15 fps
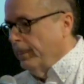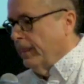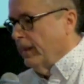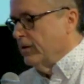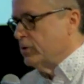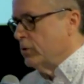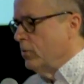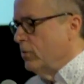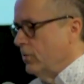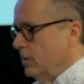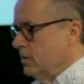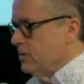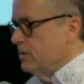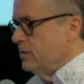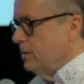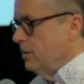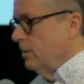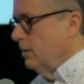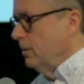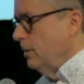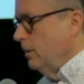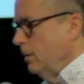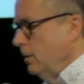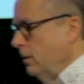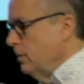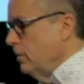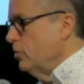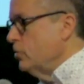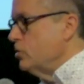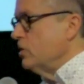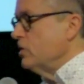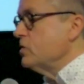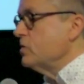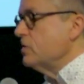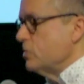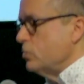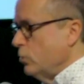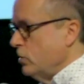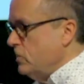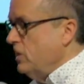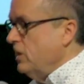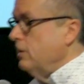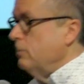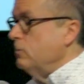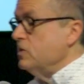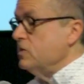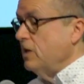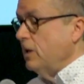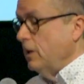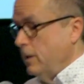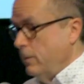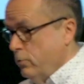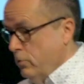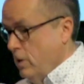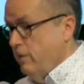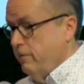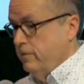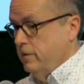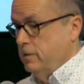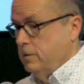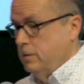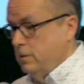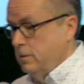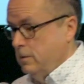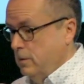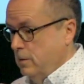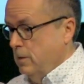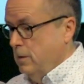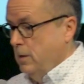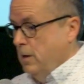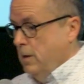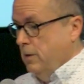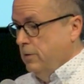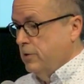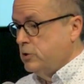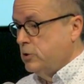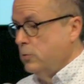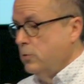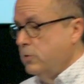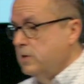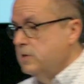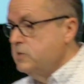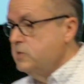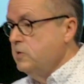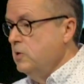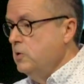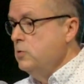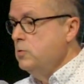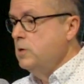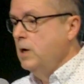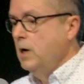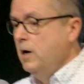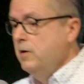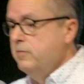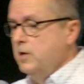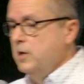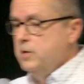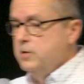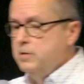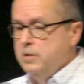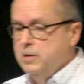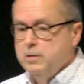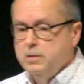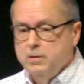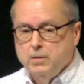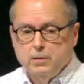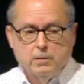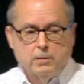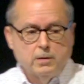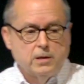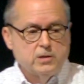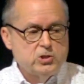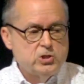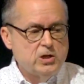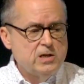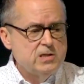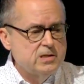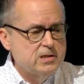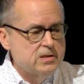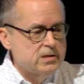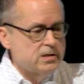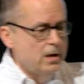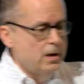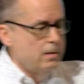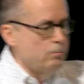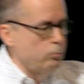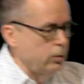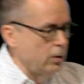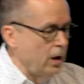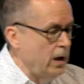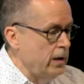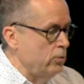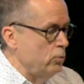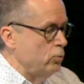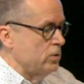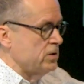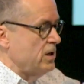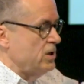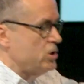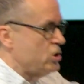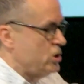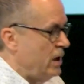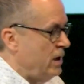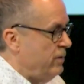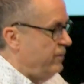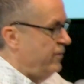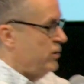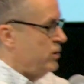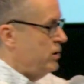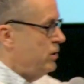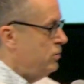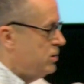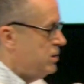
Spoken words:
The truth is, you're just as redeemed as any prophet. The truth is, the new covenant, that Jesus' blood was shed for you